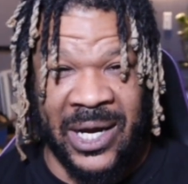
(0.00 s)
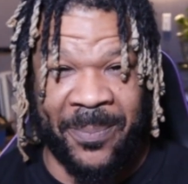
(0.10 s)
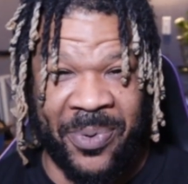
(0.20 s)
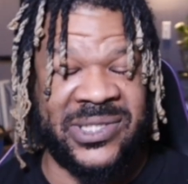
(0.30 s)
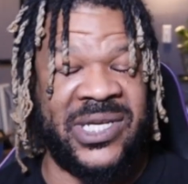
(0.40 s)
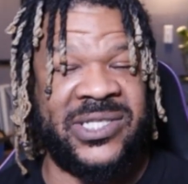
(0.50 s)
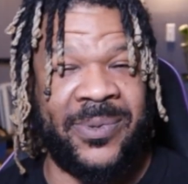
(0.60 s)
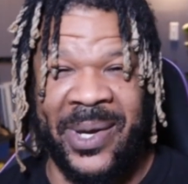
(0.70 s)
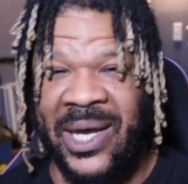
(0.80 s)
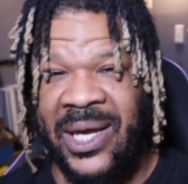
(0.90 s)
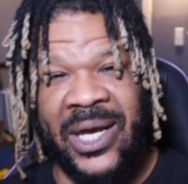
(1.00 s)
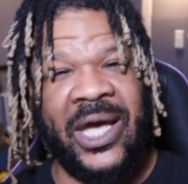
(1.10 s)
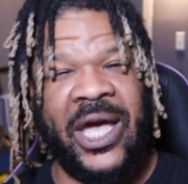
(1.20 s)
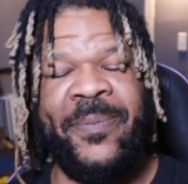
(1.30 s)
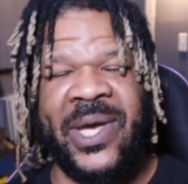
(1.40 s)
participate,
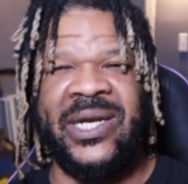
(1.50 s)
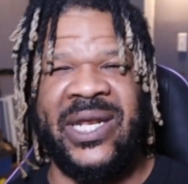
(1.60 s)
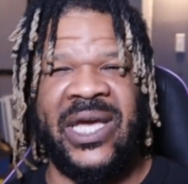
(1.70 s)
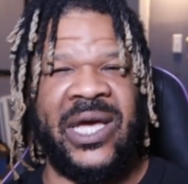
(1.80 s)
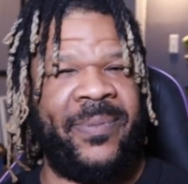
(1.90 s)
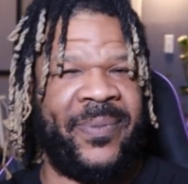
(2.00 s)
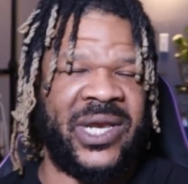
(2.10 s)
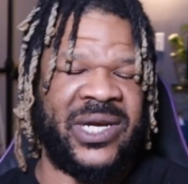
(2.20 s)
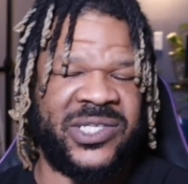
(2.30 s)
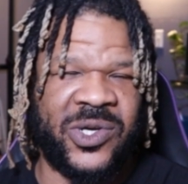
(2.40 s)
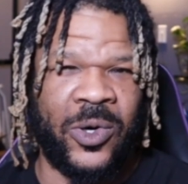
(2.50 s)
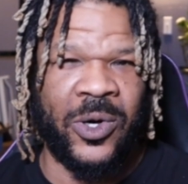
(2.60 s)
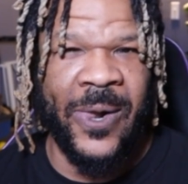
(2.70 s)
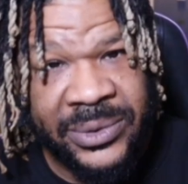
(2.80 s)
hit me in the DM, hit me in Discord.